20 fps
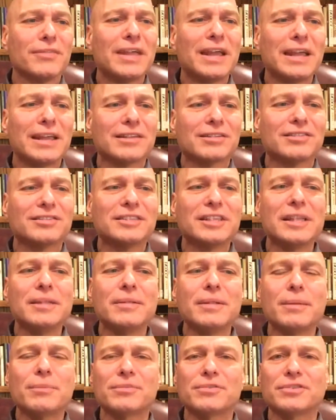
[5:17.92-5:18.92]
They
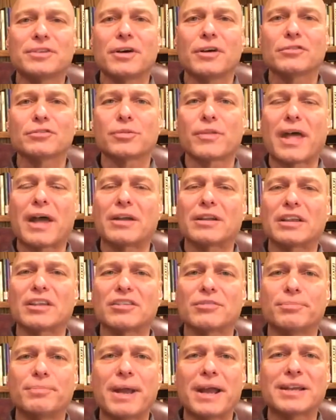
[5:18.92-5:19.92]
extend themselves without
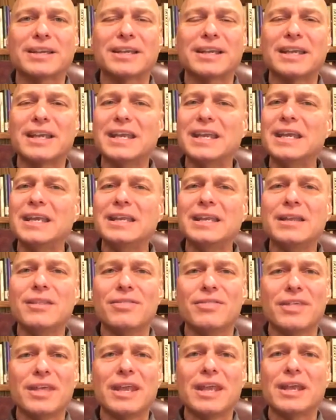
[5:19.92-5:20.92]
expecting
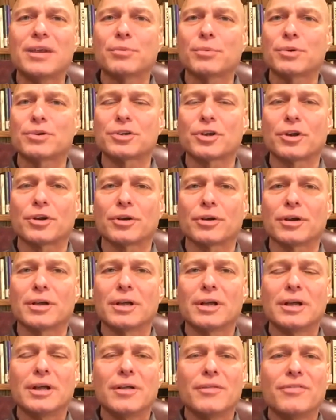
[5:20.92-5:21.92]
anything in return.
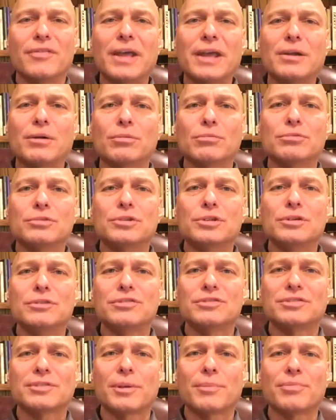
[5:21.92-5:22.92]
They don't do
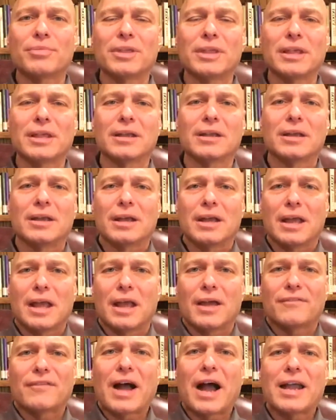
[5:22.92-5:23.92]
something
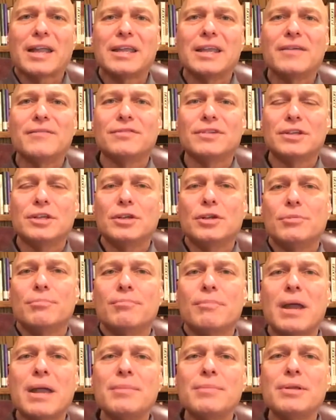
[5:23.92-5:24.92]
If I give to you,
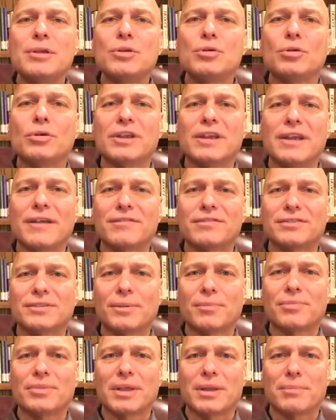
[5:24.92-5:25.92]
maybe you'll give
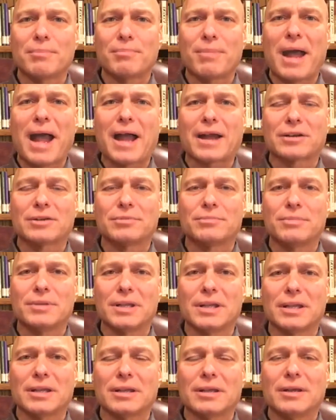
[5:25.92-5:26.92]
something back to
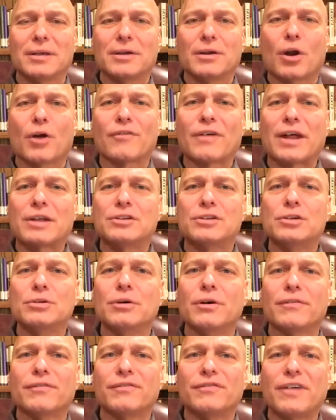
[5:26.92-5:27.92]
me. Or if I
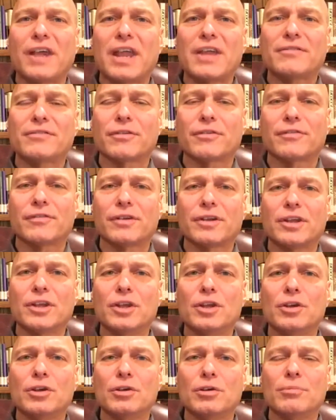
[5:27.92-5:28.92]
do a favor for
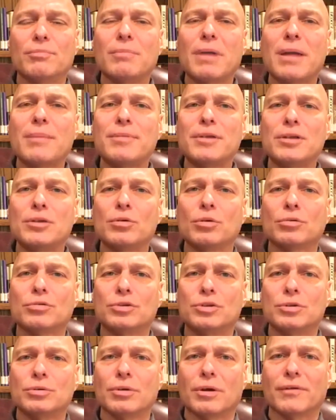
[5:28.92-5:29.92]
you, maybe you'll
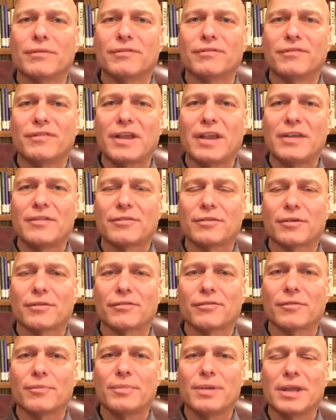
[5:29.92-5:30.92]
do a favor
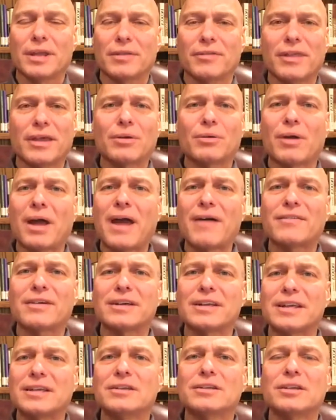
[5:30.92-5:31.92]
for me. They don't have
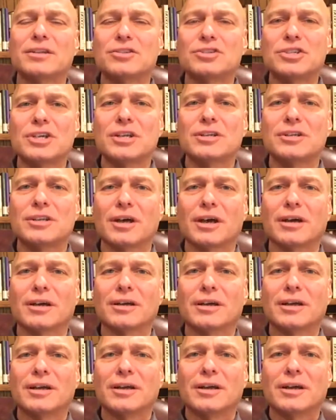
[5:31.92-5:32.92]
a hidden agenda
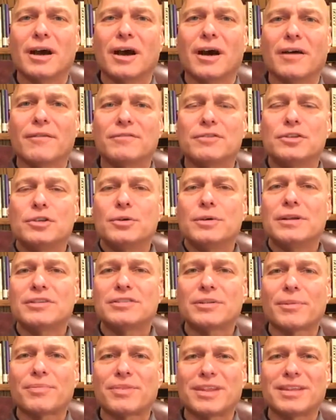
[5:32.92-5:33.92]
of doing
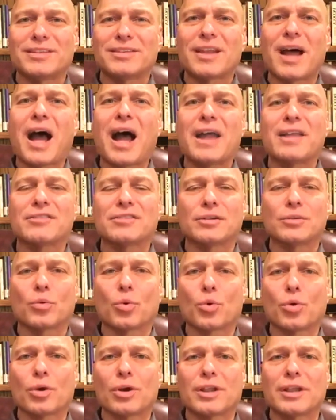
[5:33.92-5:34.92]
something nice in
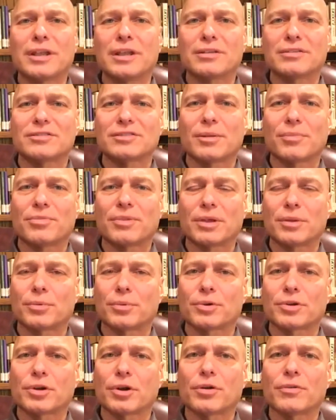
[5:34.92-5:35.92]
order to get something
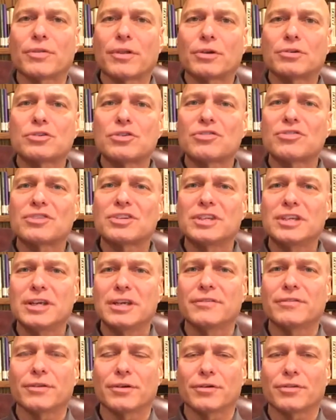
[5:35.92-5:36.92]
in return. They're just
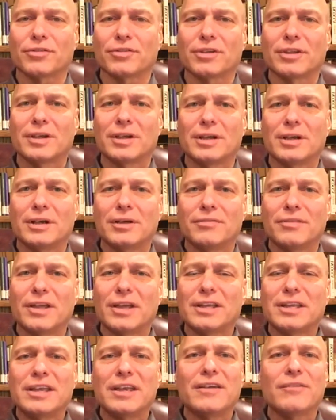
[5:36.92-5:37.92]
givers.
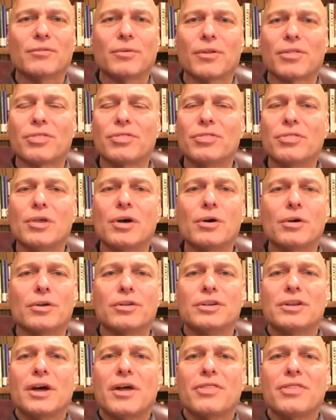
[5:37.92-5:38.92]
They give with
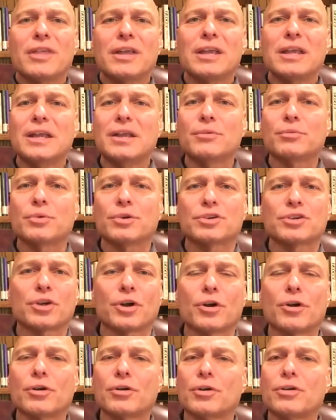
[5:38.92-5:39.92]
nothing in
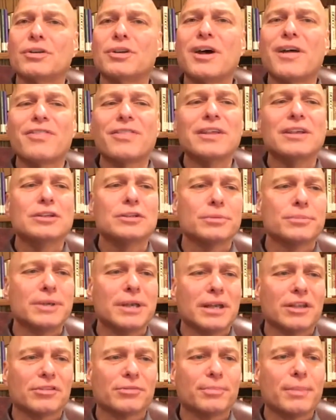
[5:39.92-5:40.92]
return or nothing to
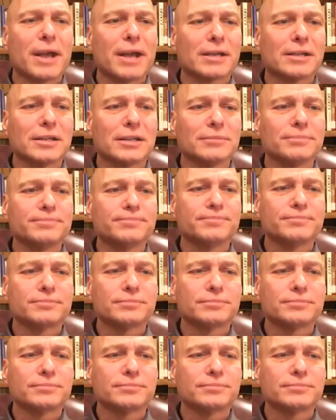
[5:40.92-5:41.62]
be expected.